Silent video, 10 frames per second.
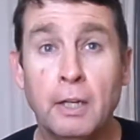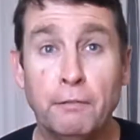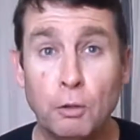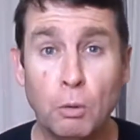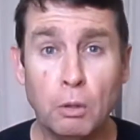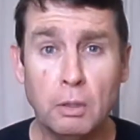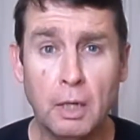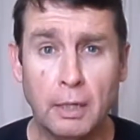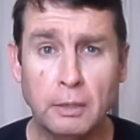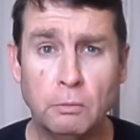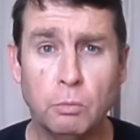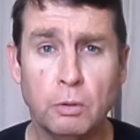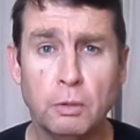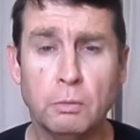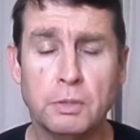If you go online,
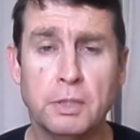what you will